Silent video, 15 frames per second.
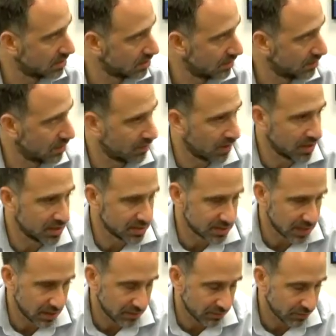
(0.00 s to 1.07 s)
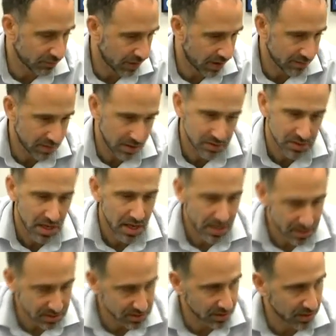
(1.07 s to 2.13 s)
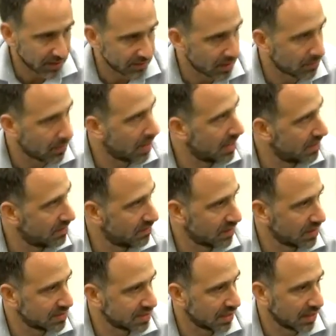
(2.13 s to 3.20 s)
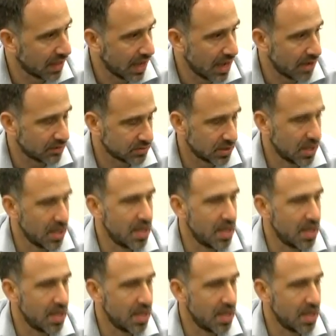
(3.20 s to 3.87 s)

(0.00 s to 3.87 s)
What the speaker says: So if you have a right to stay there for 5 years, you still have that right even if they sell the house.